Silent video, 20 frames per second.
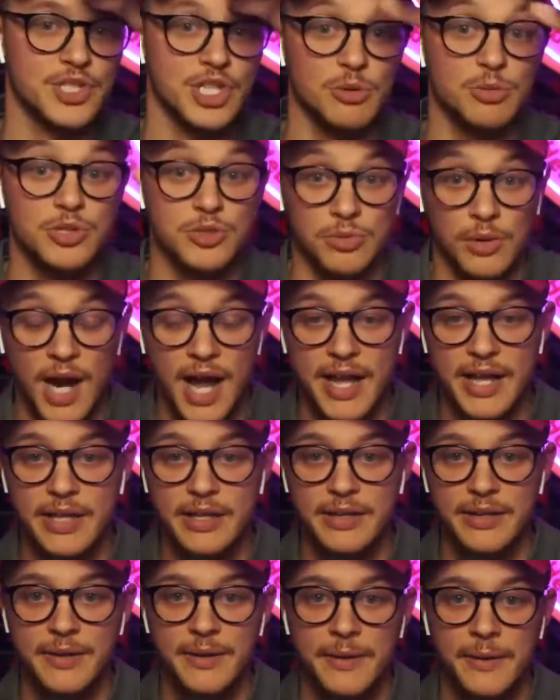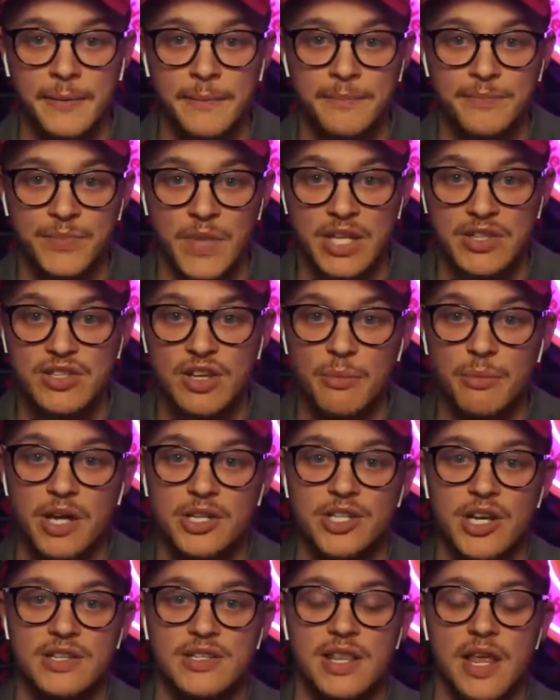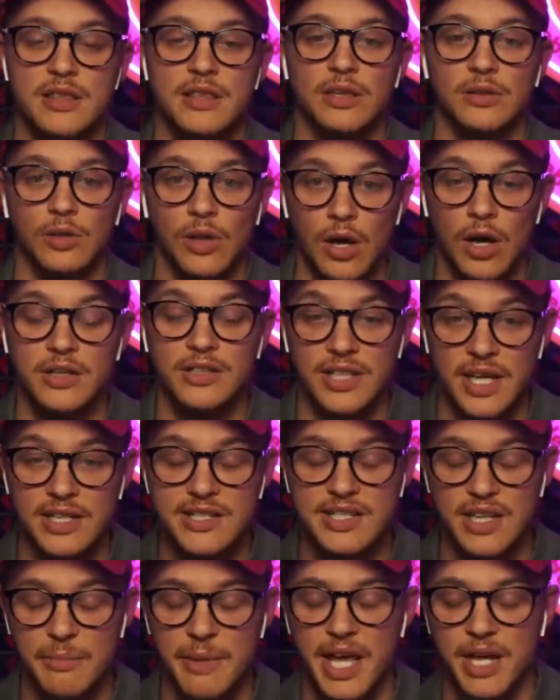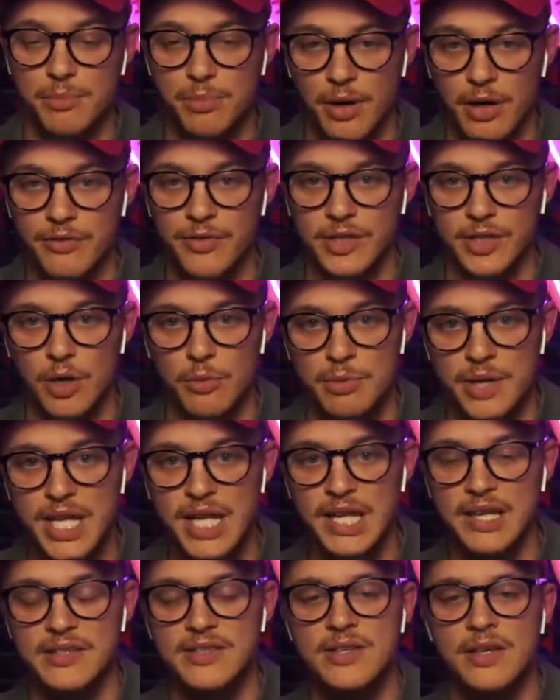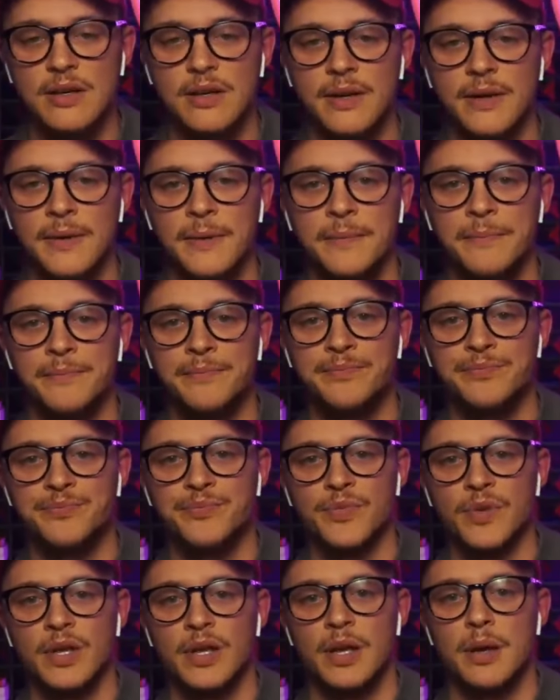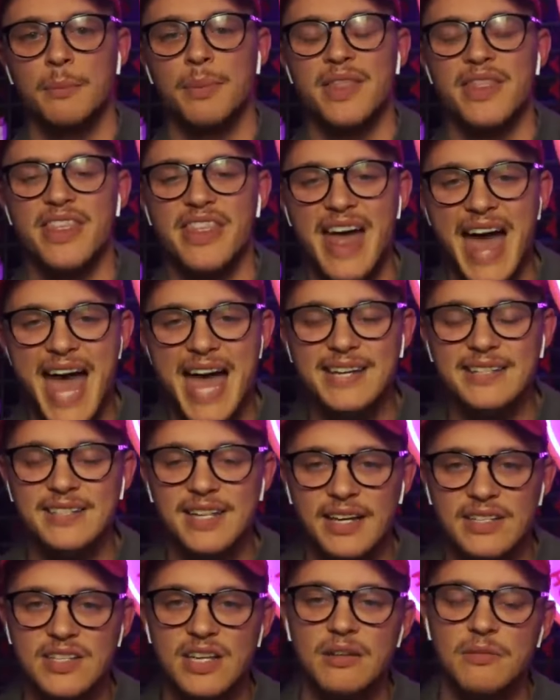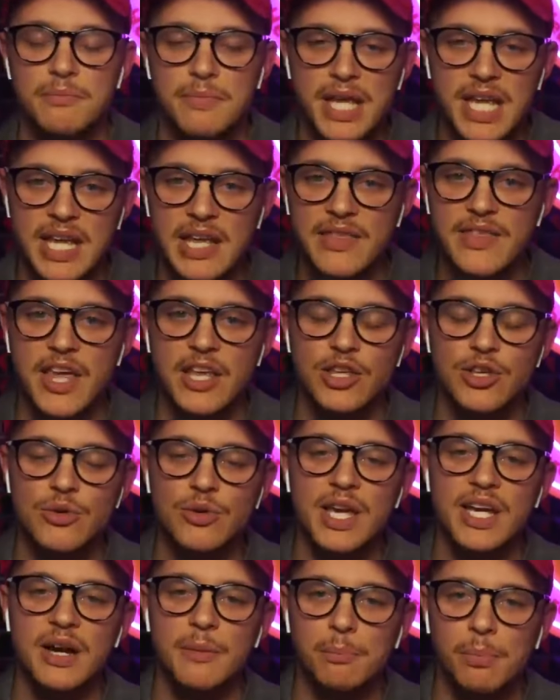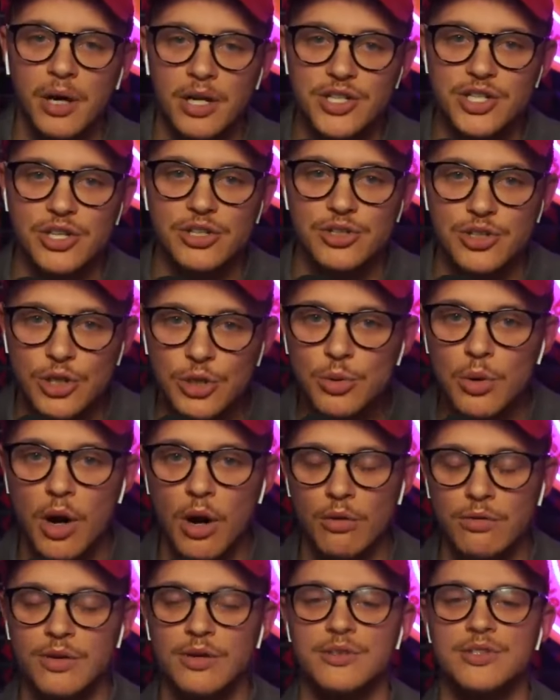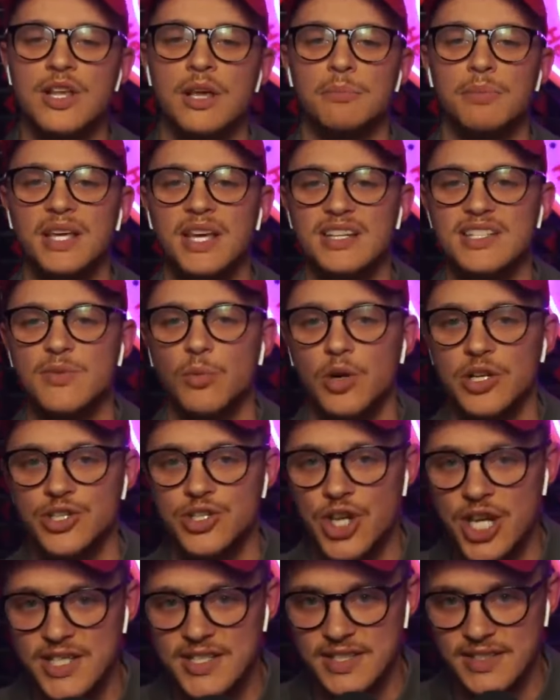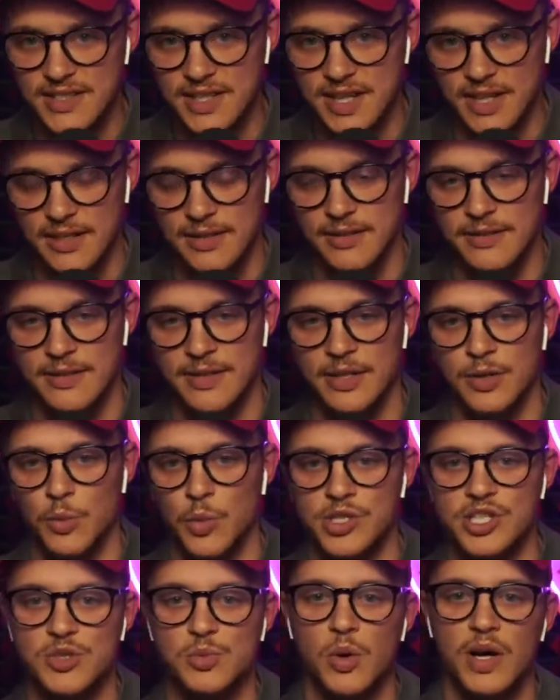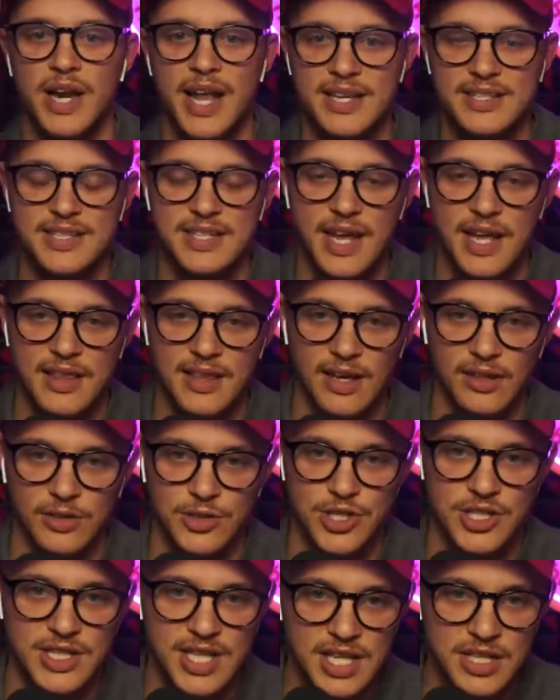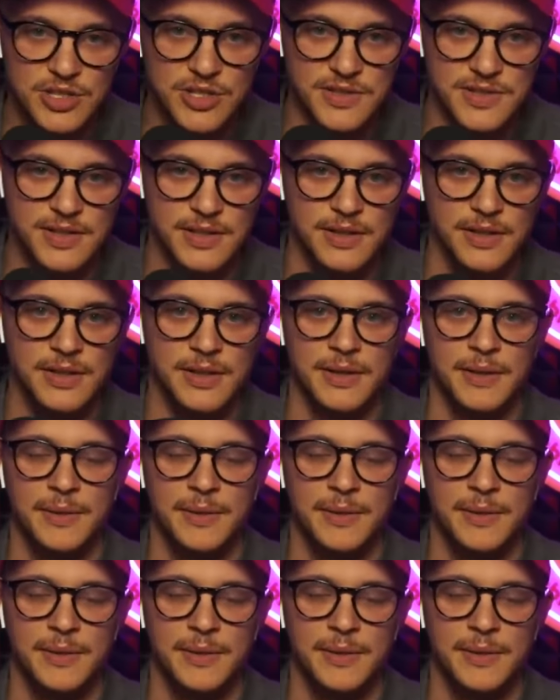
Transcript: She was right in so much as that the law does demand perfect obedience, but that doesn't mean that you get a bunch of do overs because of what Jesus did, which is what SDA theology teaches.